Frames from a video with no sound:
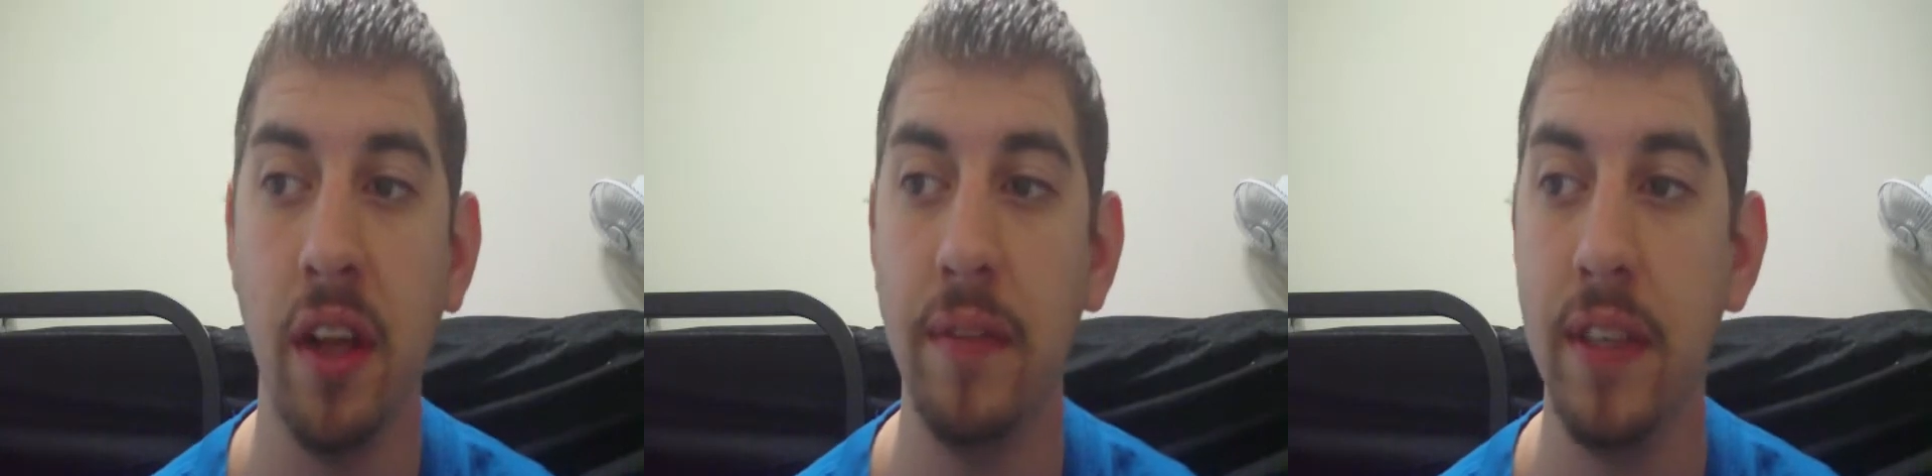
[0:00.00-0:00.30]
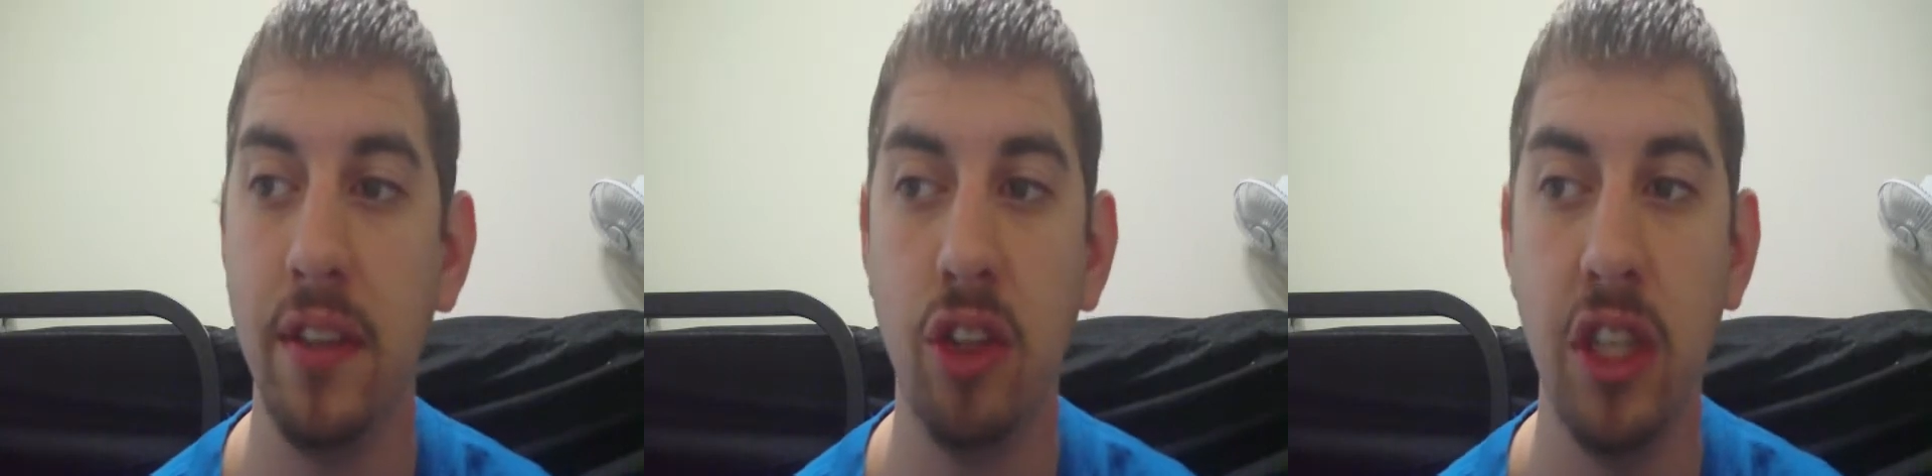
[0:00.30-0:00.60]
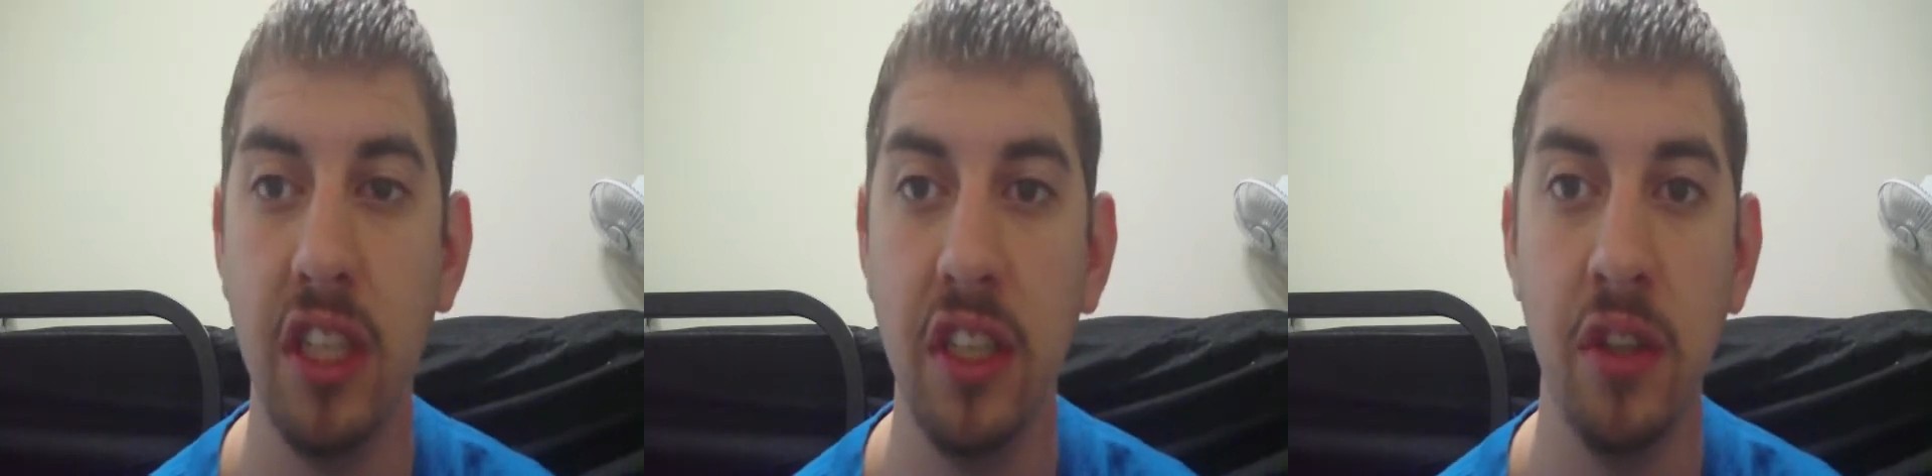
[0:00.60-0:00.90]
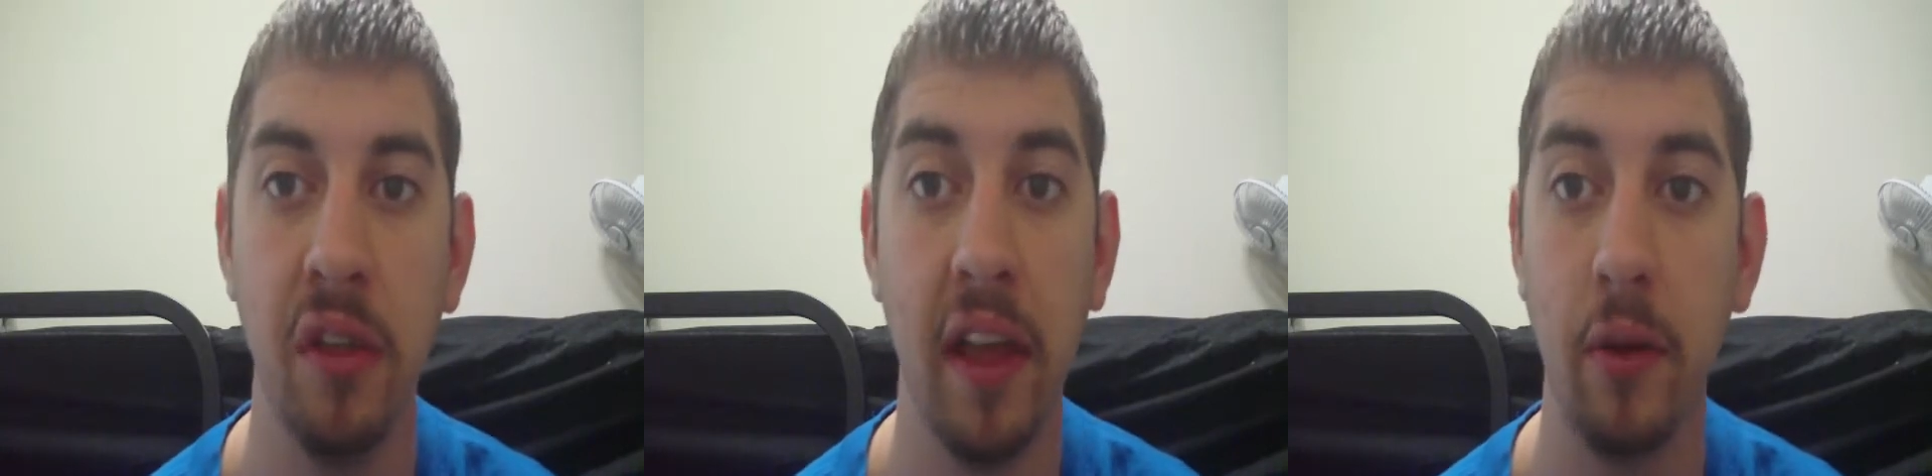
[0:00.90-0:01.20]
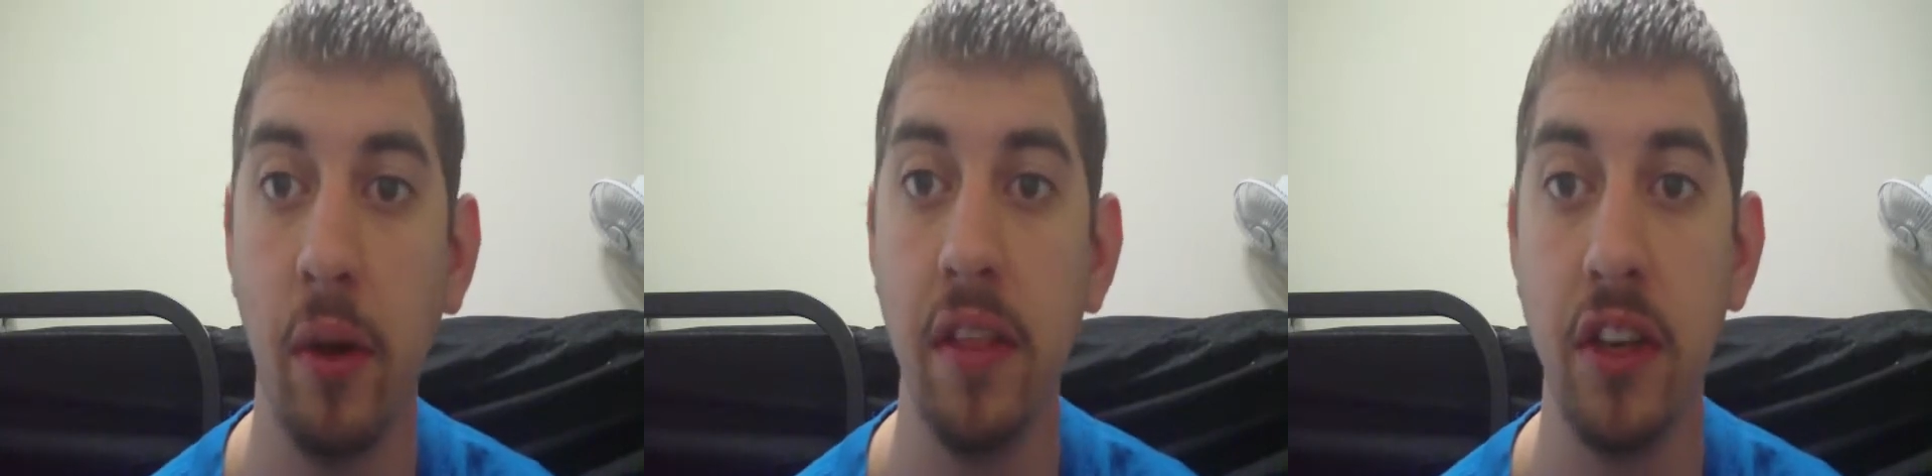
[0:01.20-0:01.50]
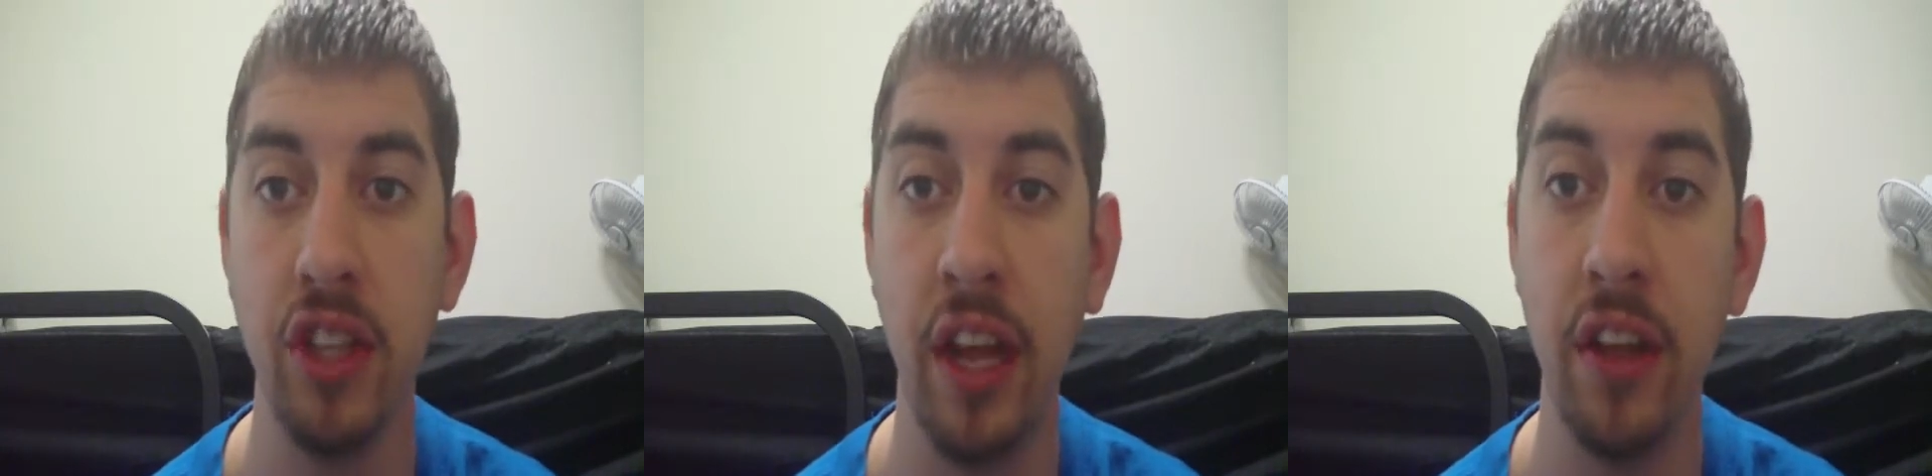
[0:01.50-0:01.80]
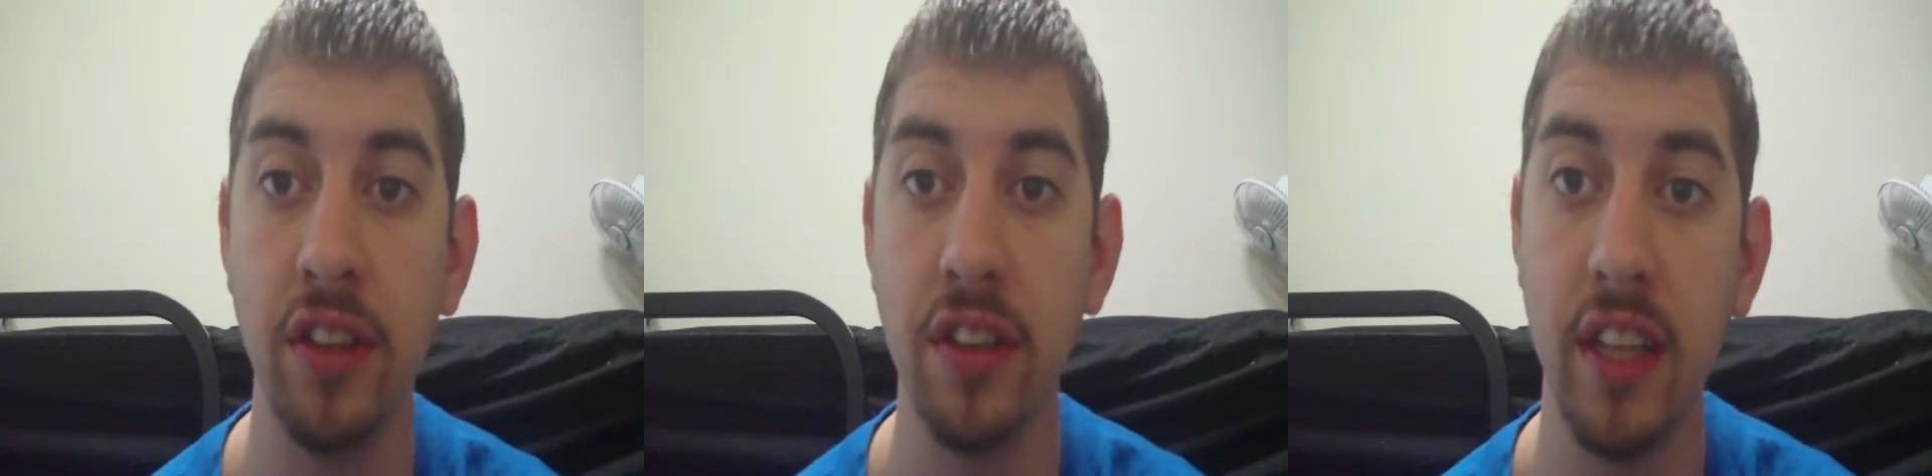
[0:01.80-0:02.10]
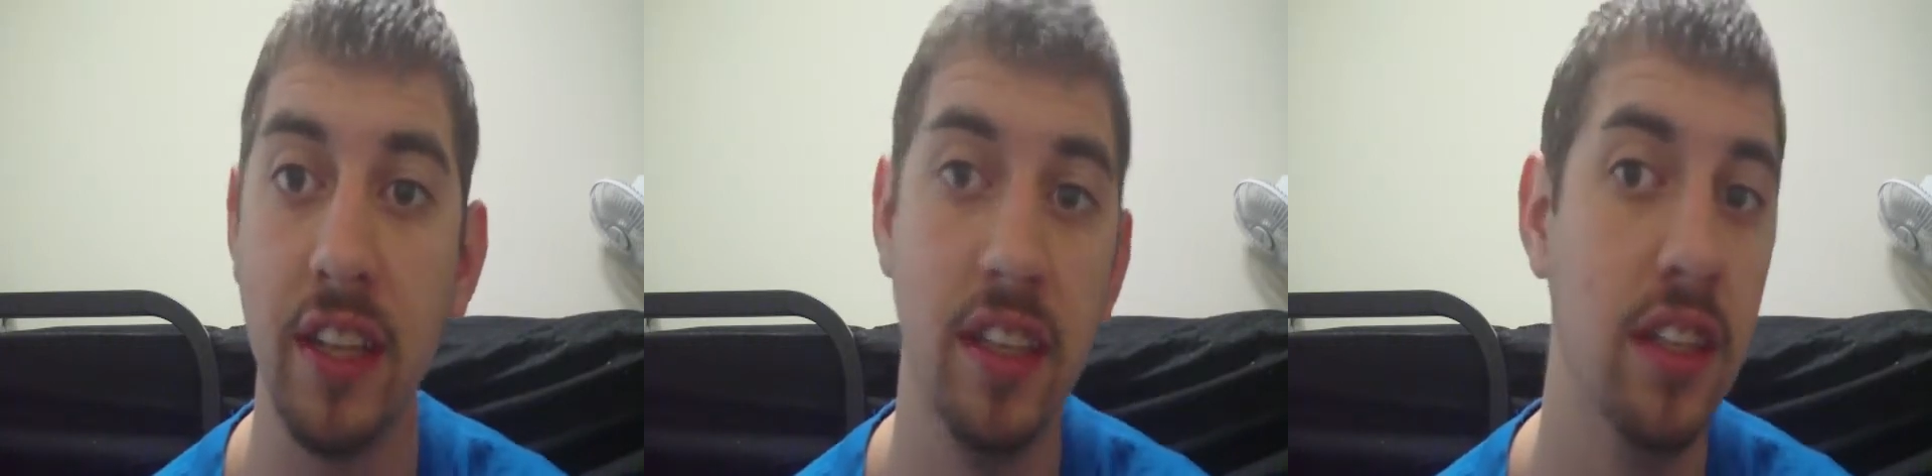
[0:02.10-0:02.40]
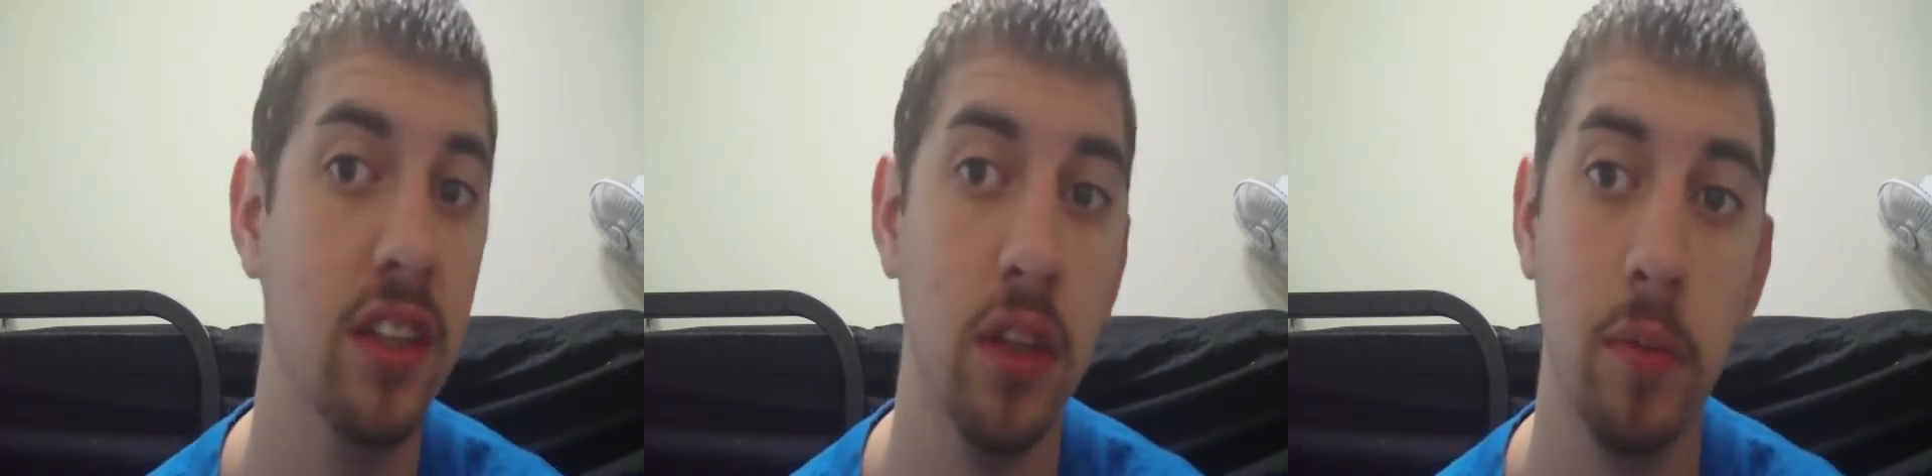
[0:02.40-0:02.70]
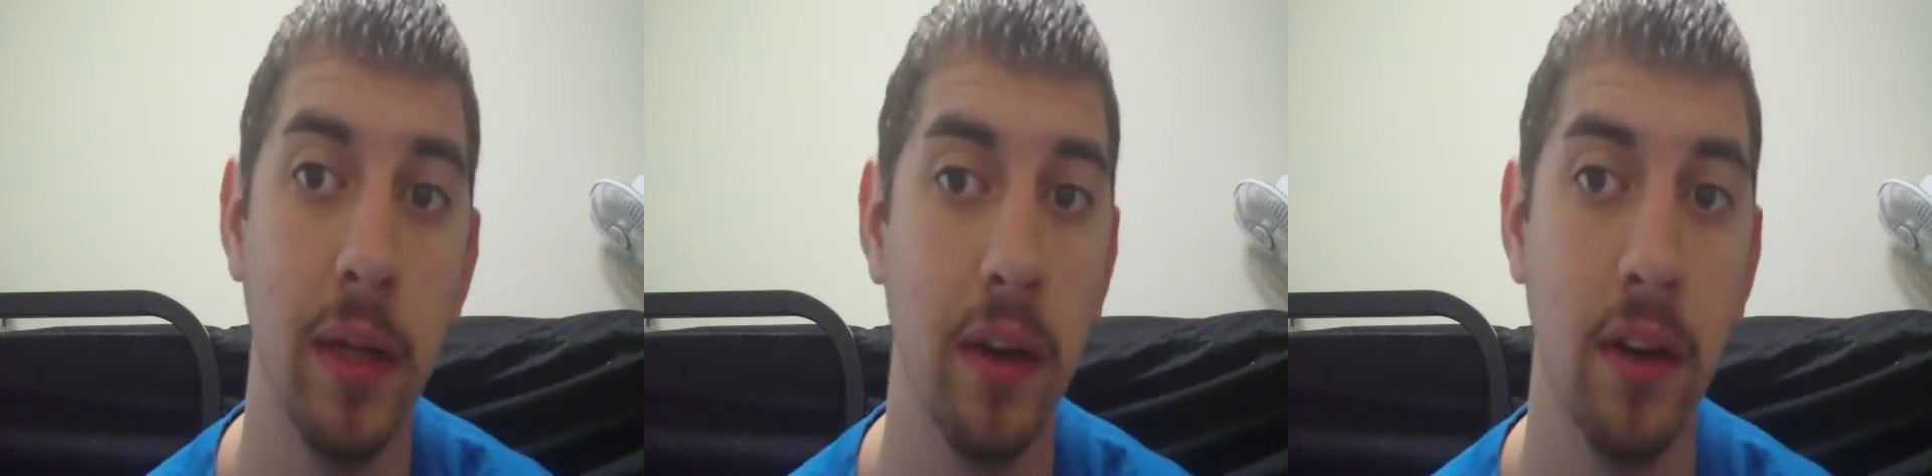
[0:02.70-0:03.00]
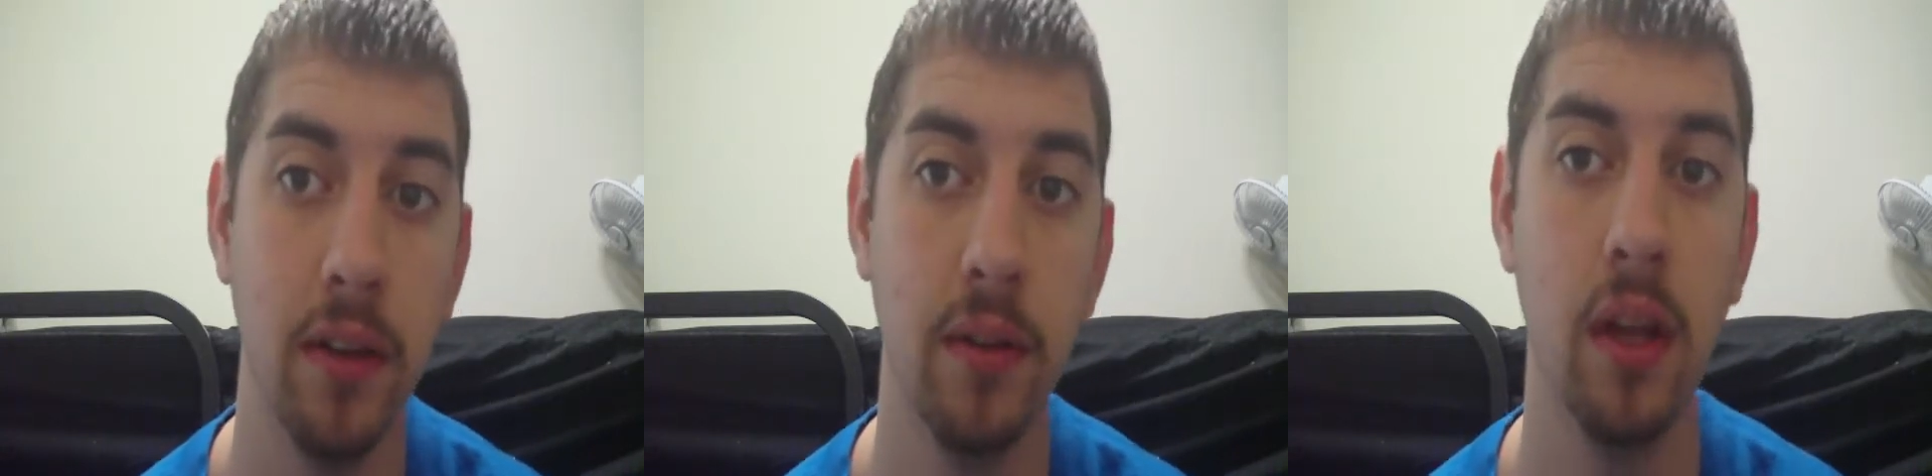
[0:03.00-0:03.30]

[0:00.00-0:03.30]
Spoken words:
I mean, she didn't do that great in the challenge. Sandy did a little better.